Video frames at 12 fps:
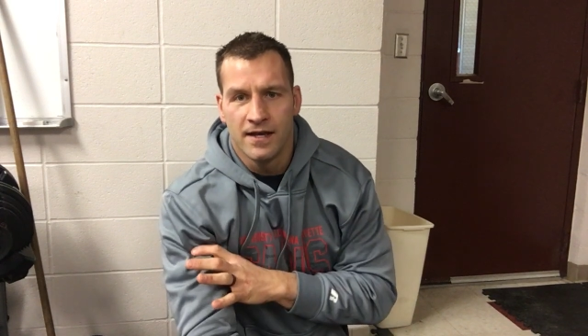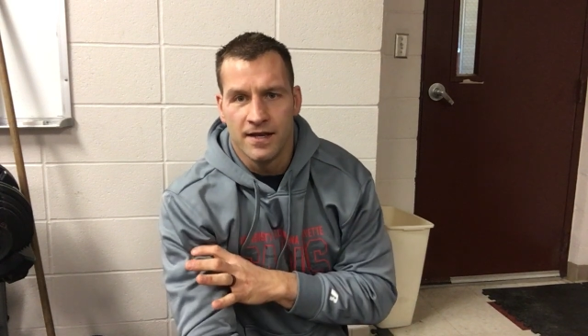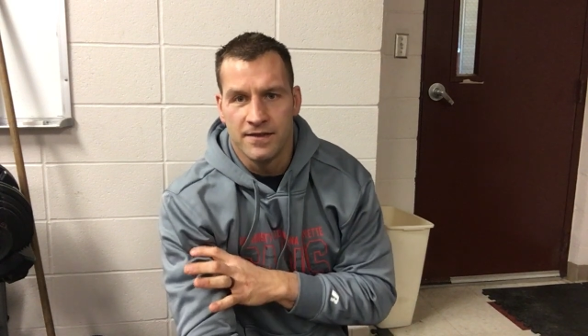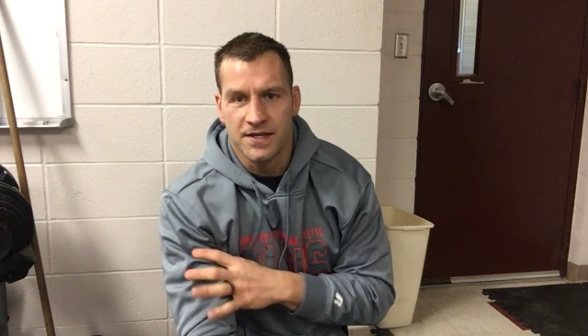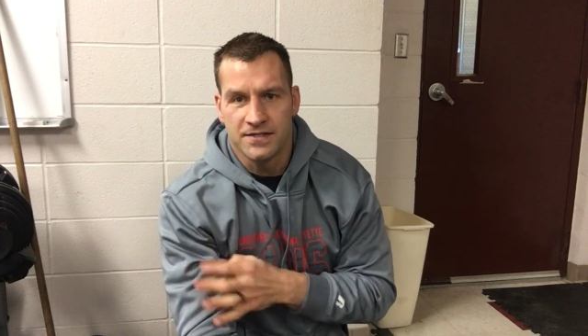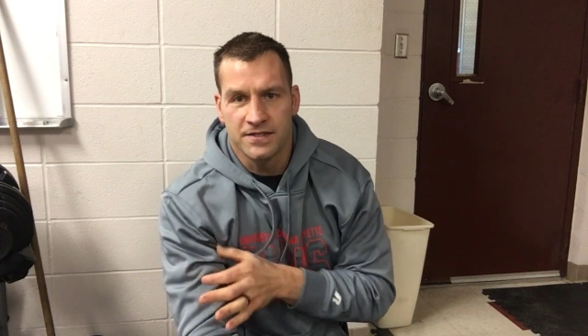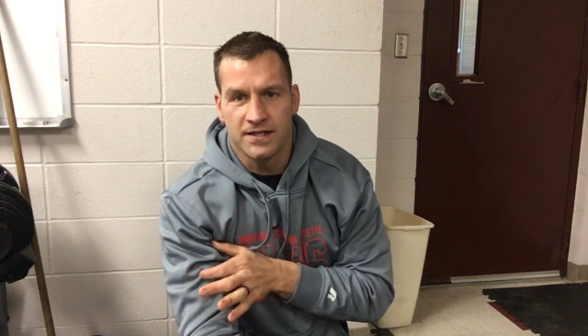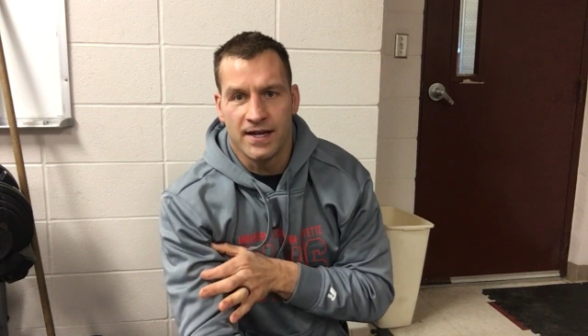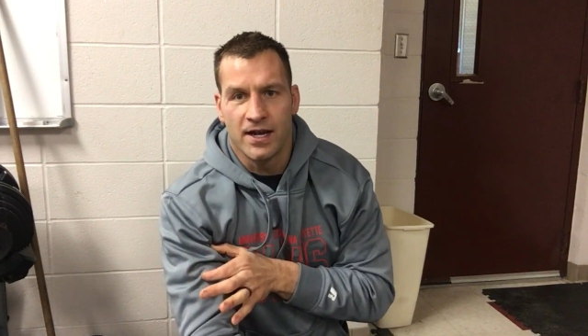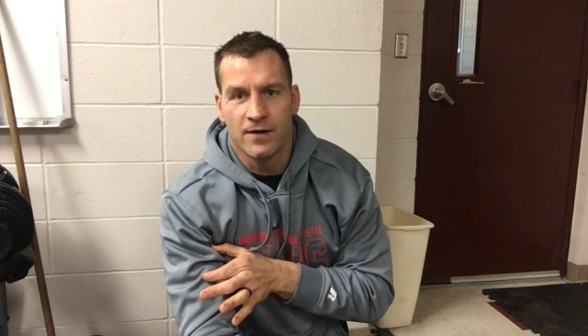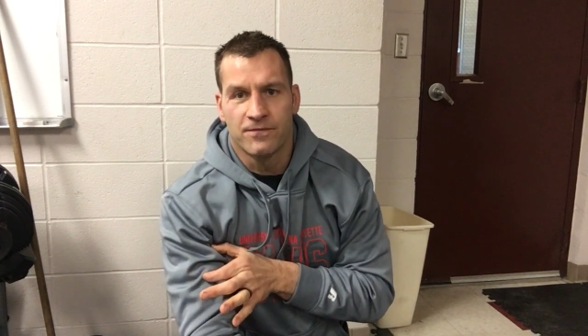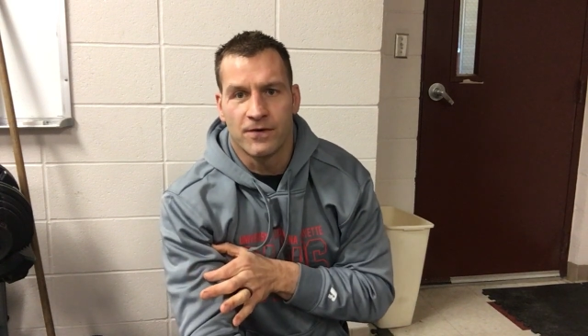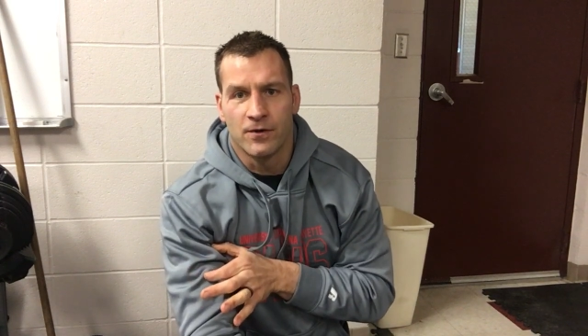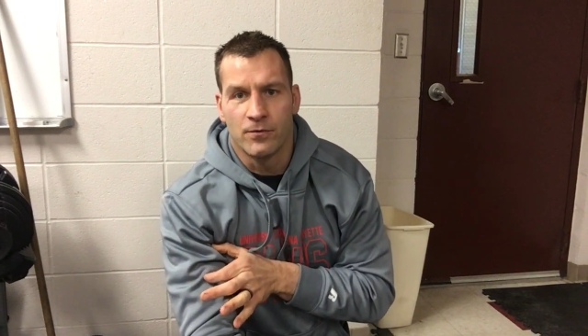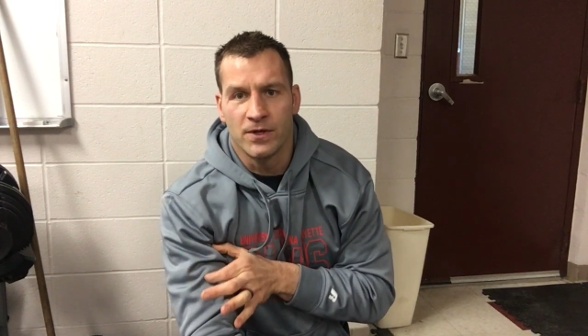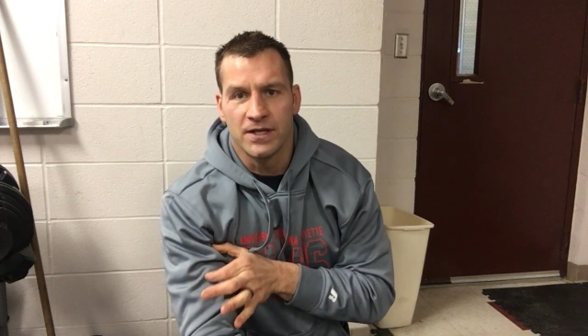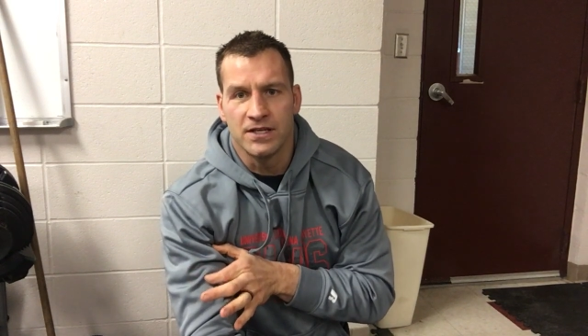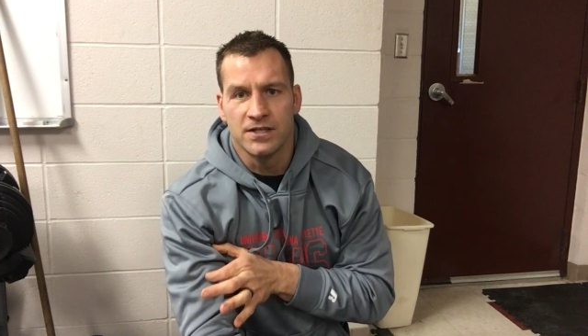and this is gonna help for a
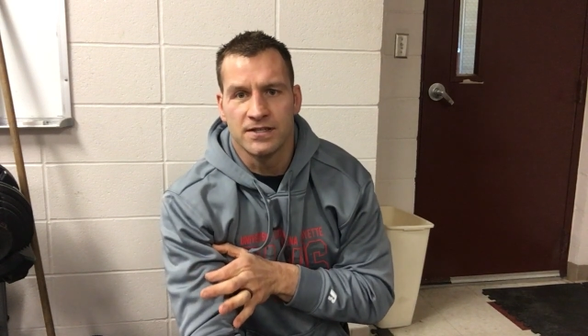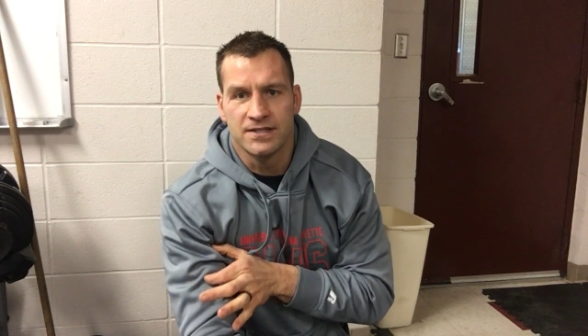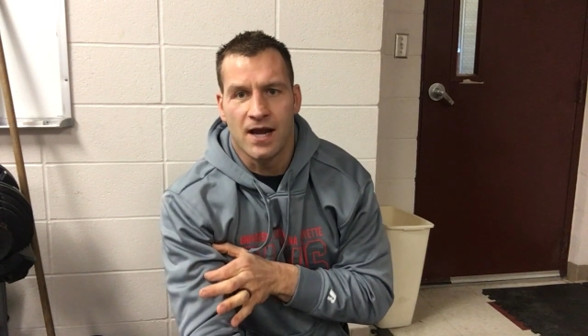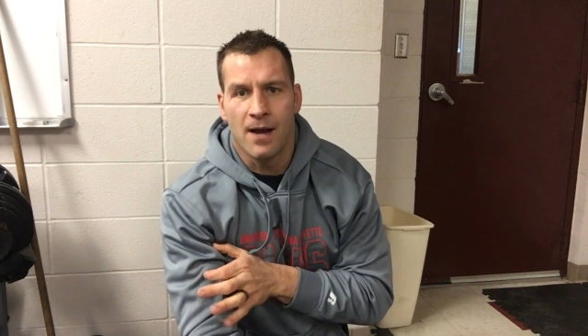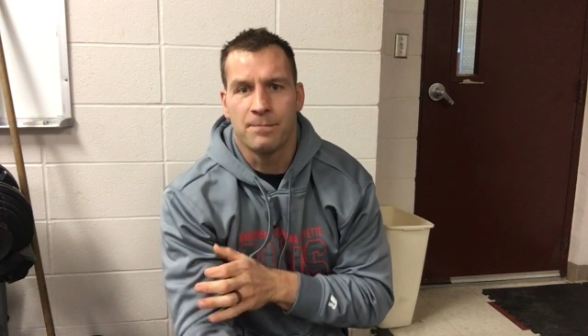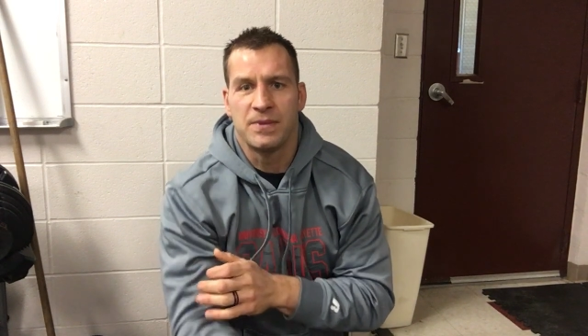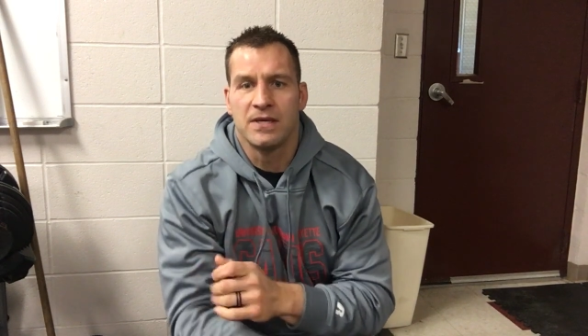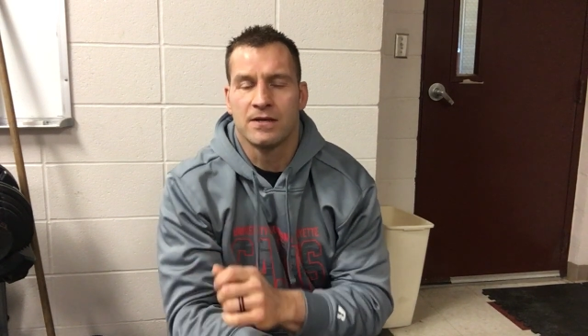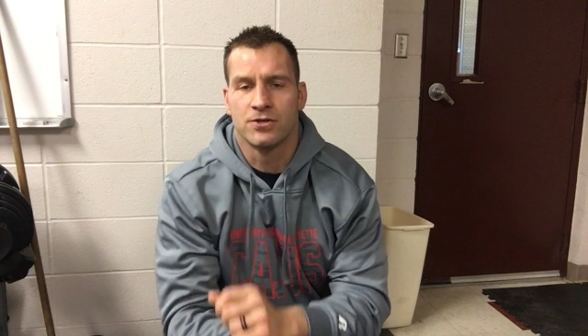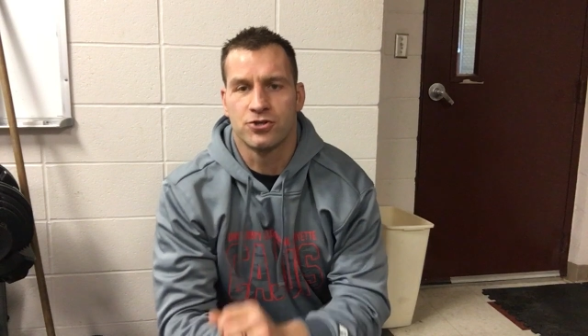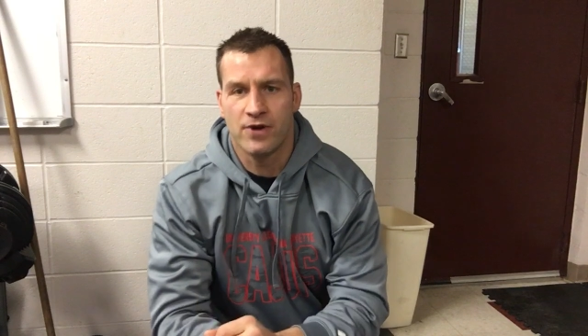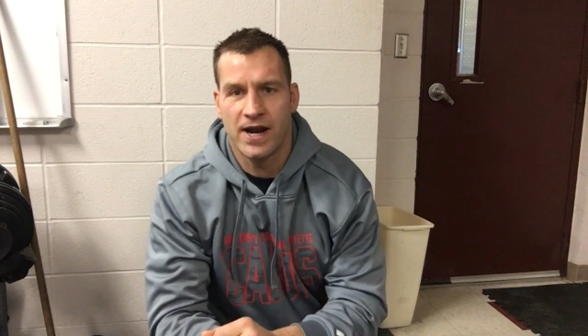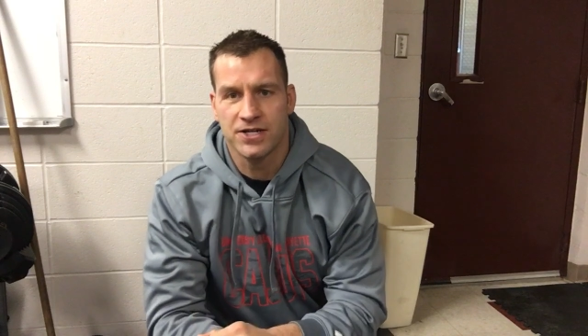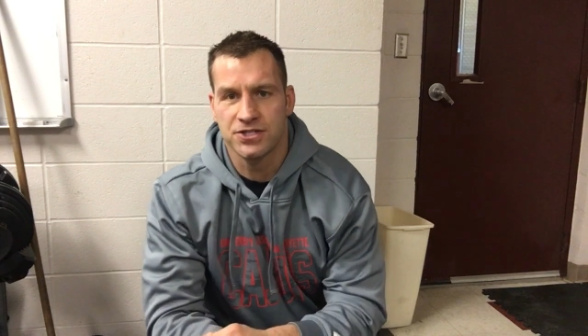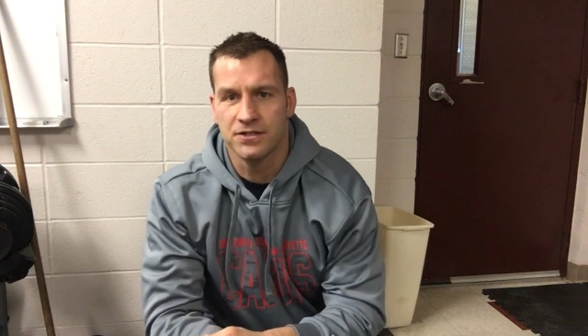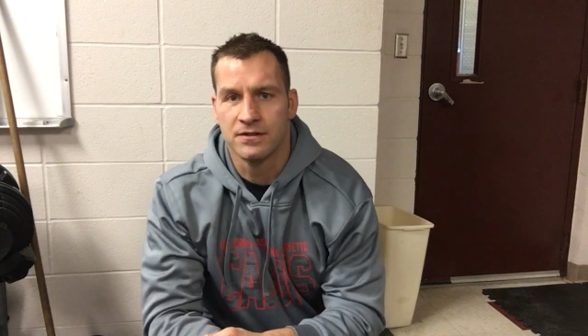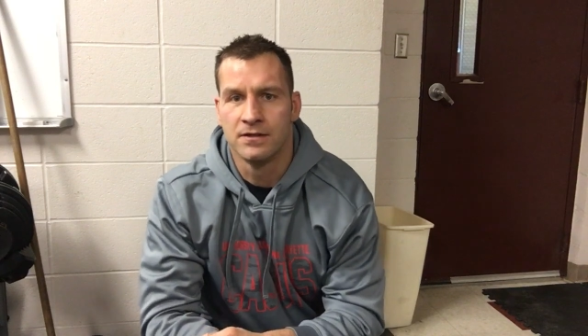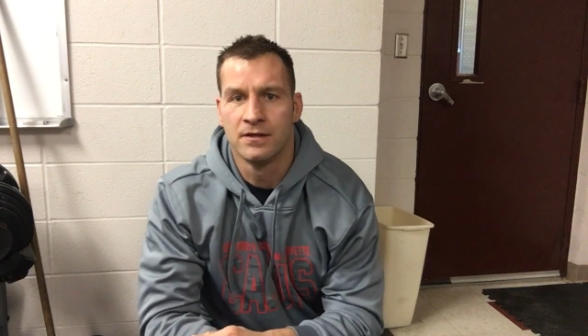really good top peak
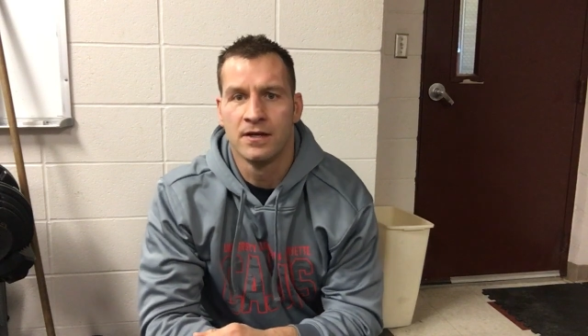contraction.